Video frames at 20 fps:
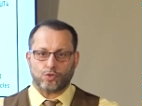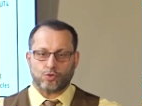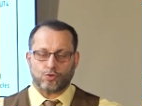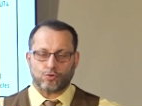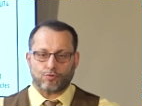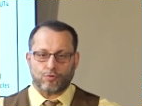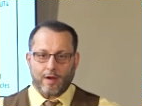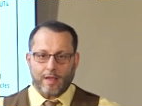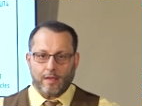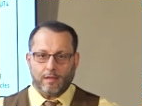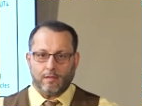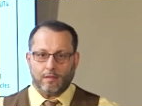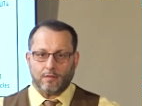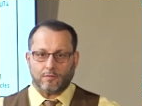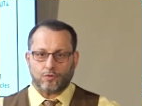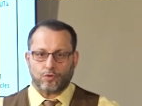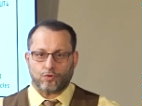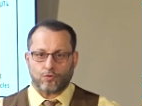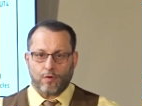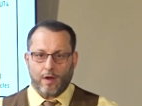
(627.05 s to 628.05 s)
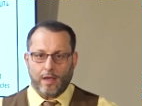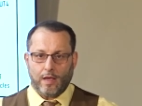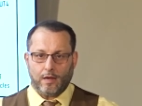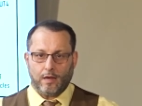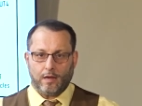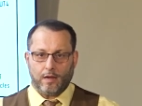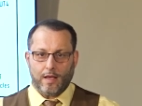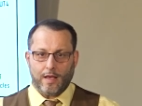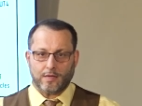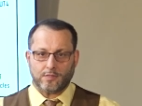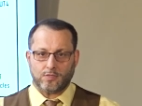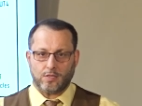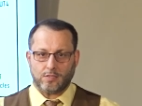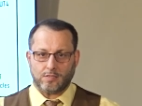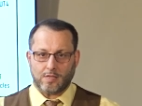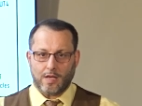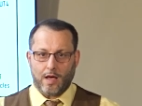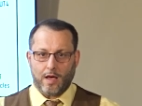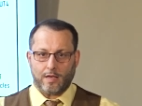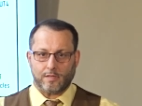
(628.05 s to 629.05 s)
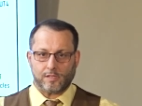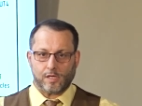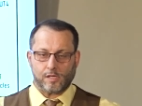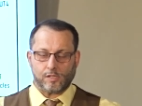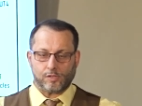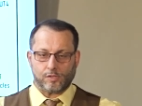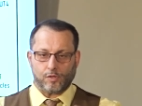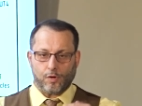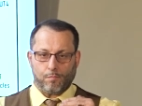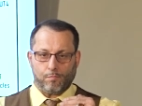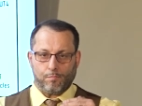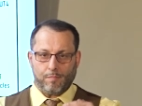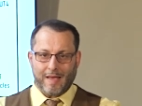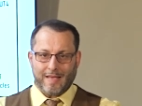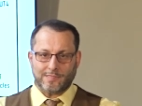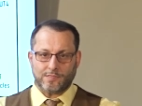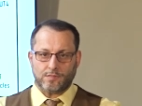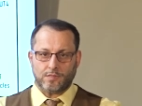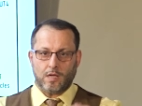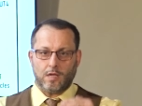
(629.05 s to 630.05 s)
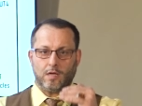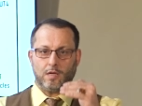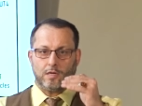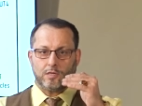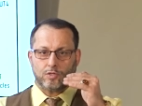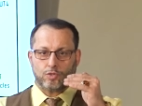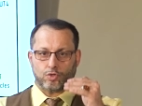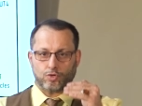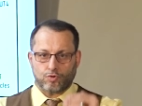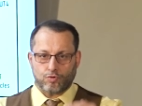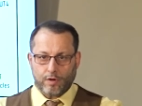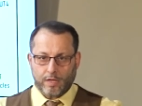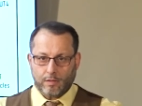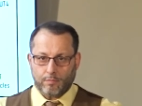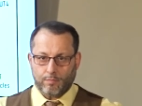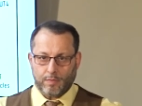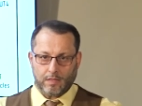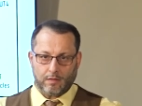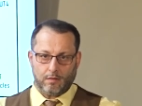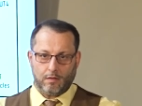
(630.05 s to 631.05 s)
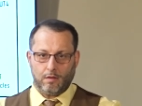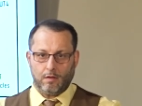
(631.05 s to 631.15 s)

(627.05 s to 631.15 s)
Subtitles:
strength training exercise is your best treatment